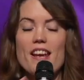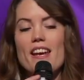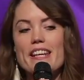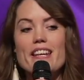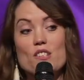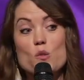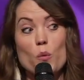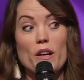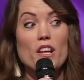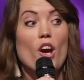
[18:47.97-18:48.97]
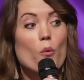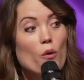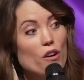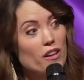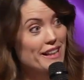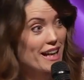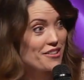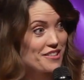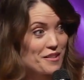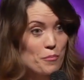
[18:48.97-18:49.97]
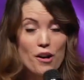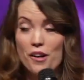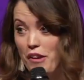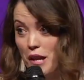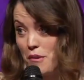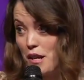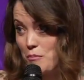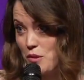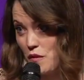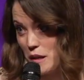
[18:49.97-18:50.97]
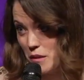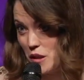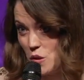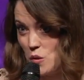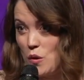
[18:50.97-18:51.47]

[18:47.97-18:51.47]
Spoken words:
And guess what? We're all counted and part of Abraham's family too